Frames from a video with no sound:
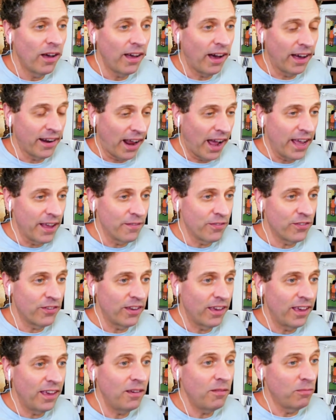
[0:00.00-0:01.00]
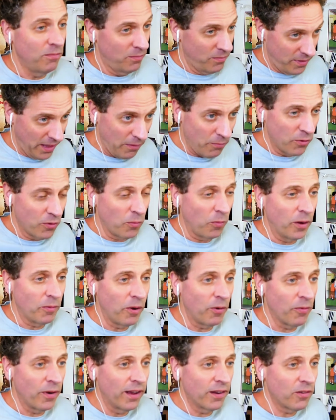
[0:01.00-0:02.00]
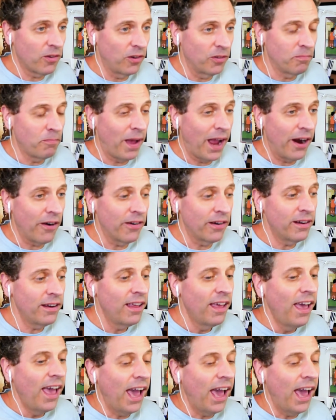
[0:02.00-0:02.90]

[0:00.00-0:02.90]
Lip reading: on IFC. That was the one we ran, called Marin.